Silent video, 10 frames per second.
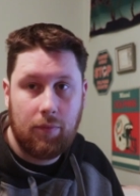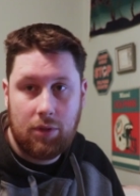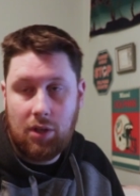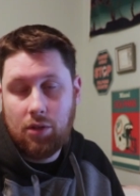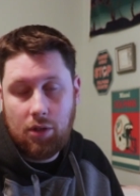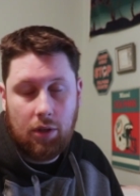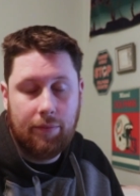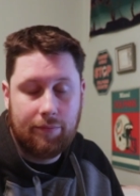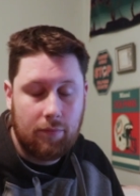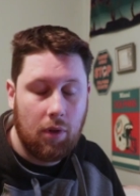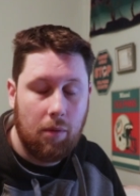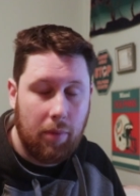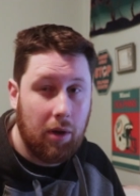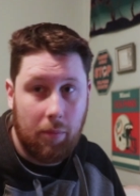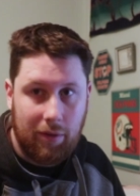essentially
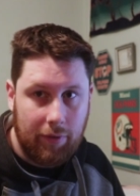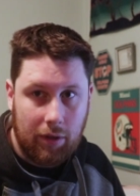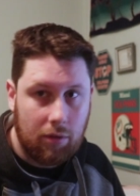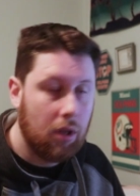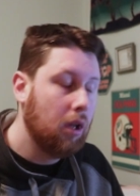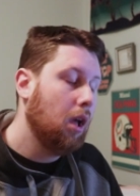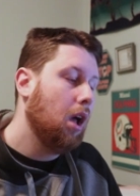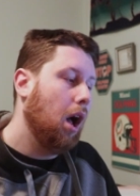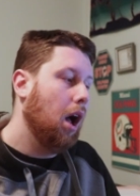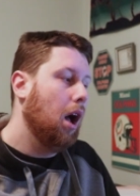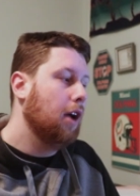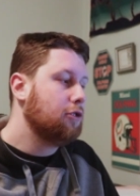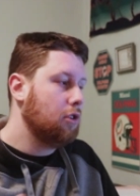Baker Mayfield. Uh,